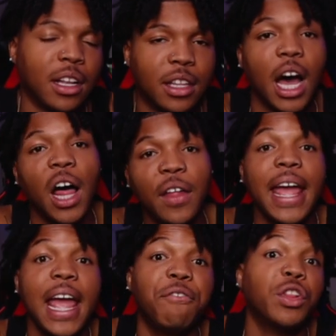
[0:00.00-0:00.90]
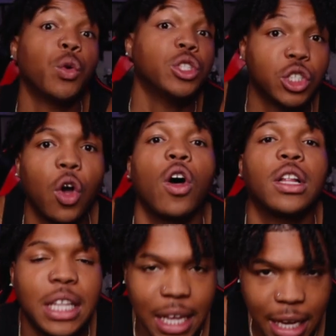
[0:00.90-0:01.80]
The other influencers
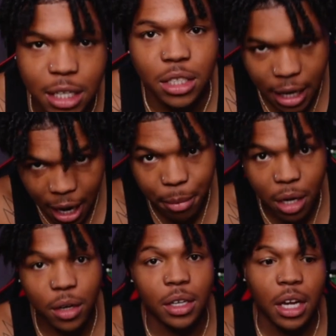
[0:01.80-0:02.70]
on the internet, bro.